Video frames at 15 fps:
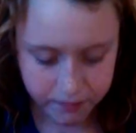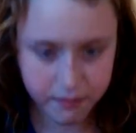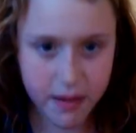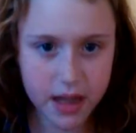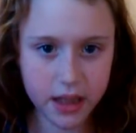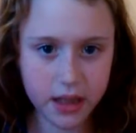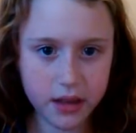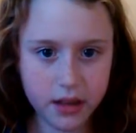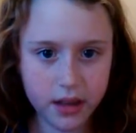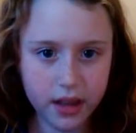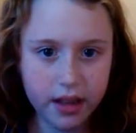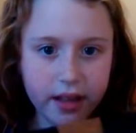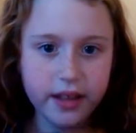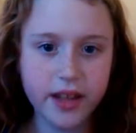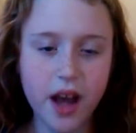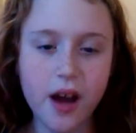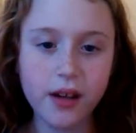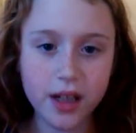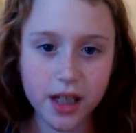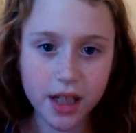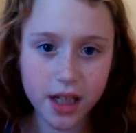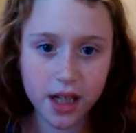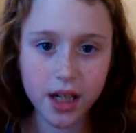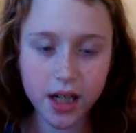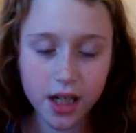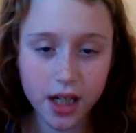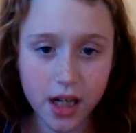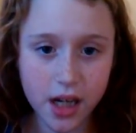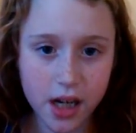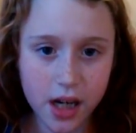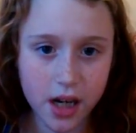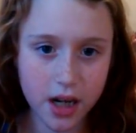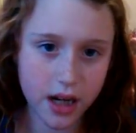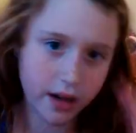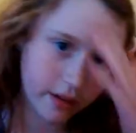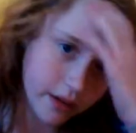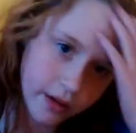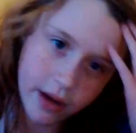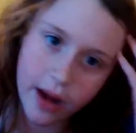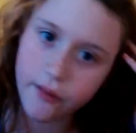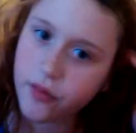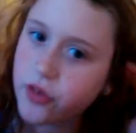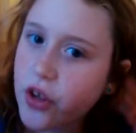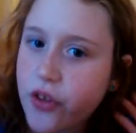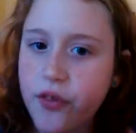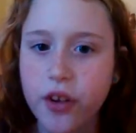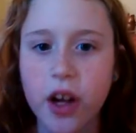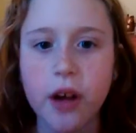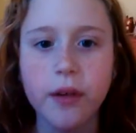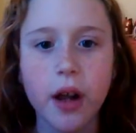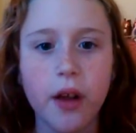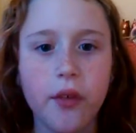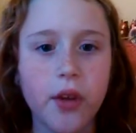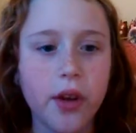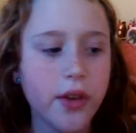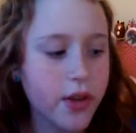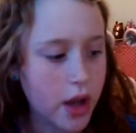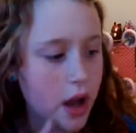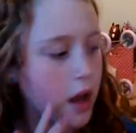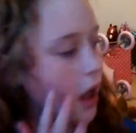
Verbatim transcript: Mesa. I don't know, I just forgot what I was going to say.